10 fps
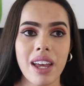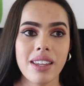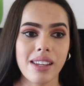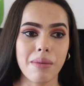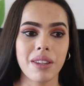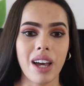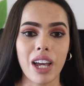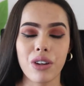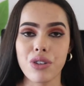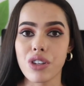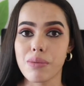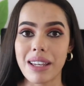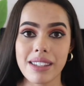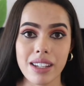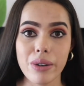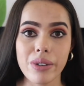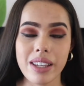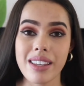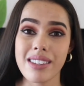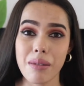something that I could use my skills
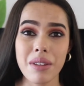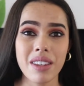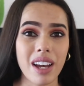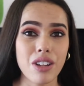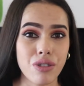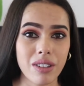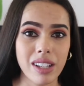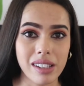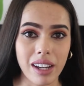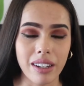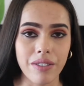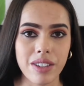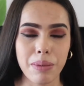in, something that I truly loved.